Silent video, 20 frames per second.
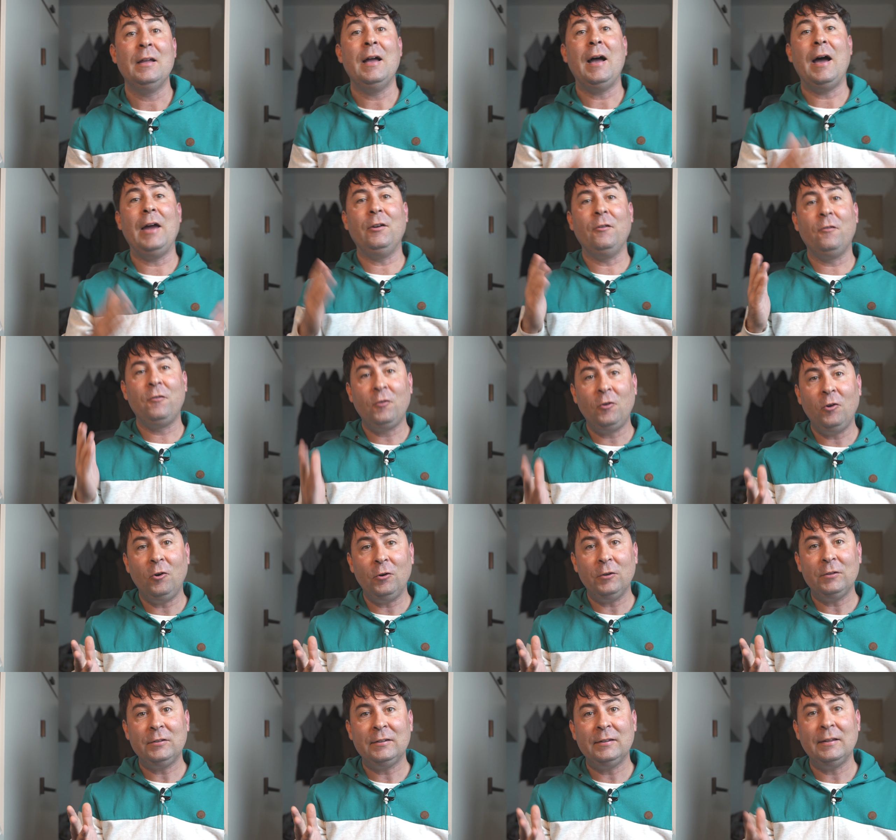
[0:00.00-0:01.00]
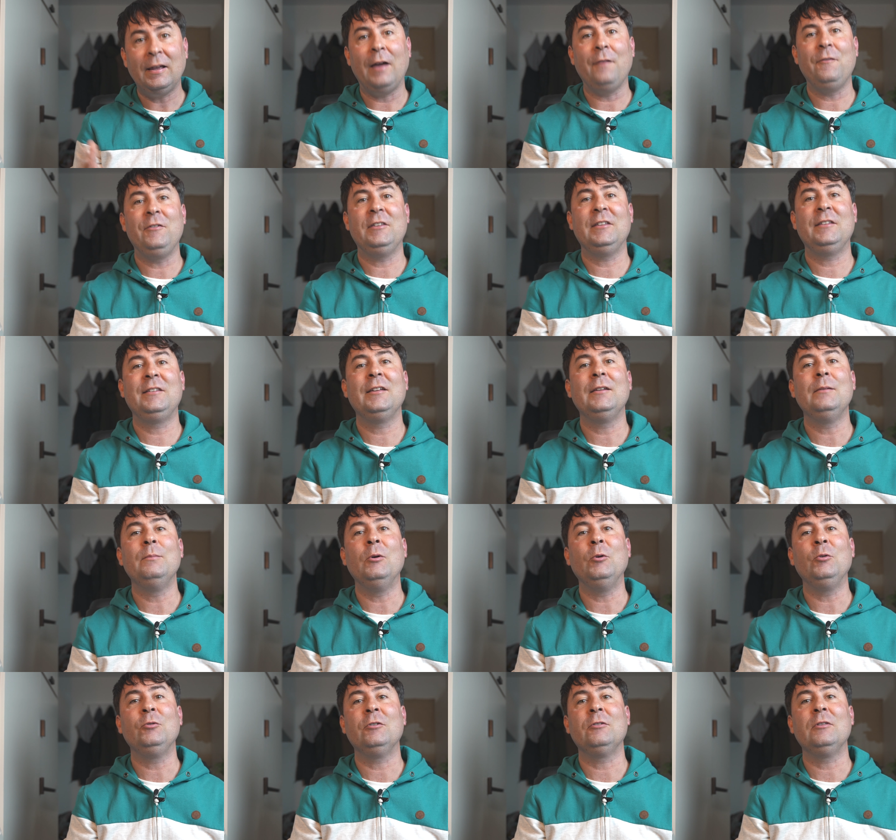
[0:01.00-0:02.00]
And of course, I visited
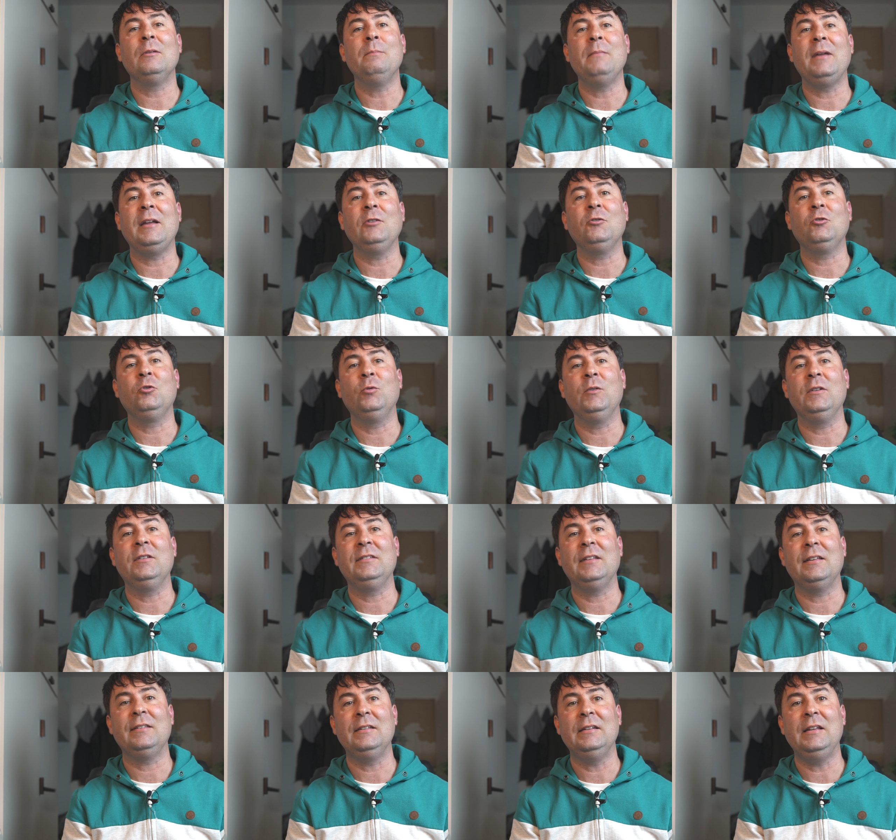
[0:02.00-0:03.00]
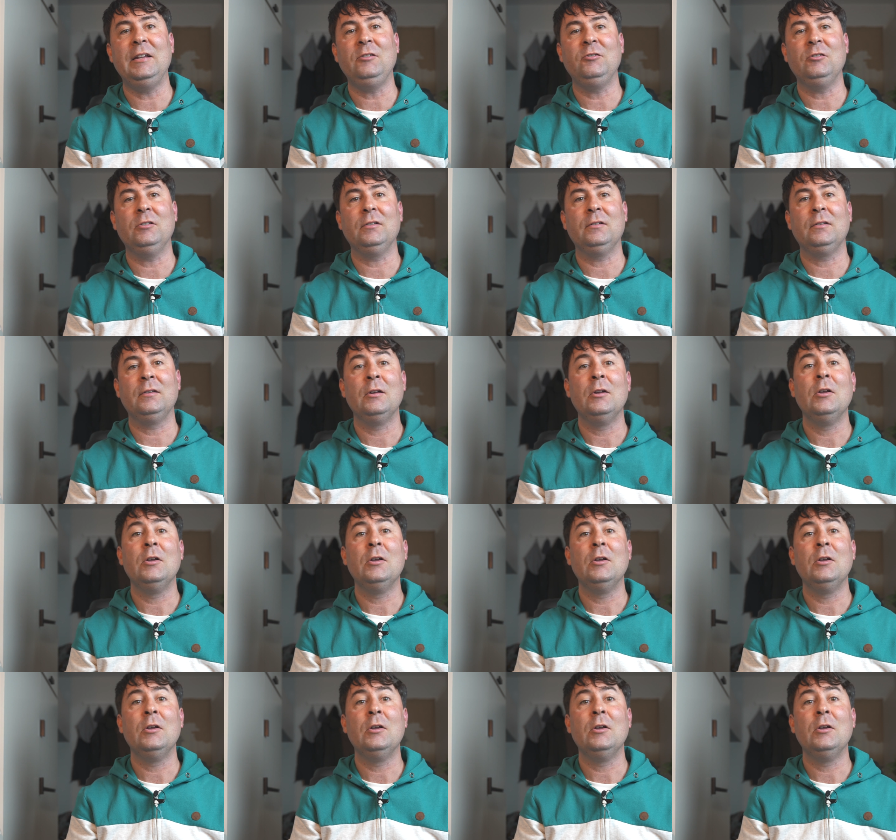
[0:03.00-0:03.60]
most of the main tourist destinations.